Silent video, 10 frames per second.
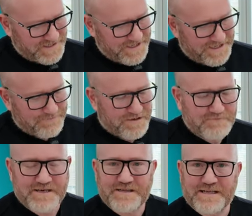and you can
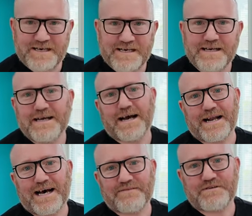pop it in there
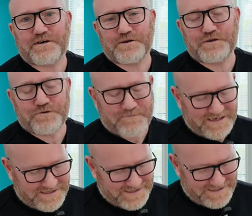and have it on your
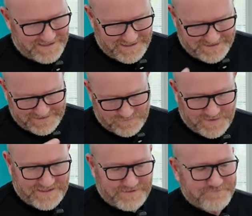plan as
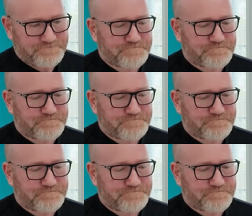well.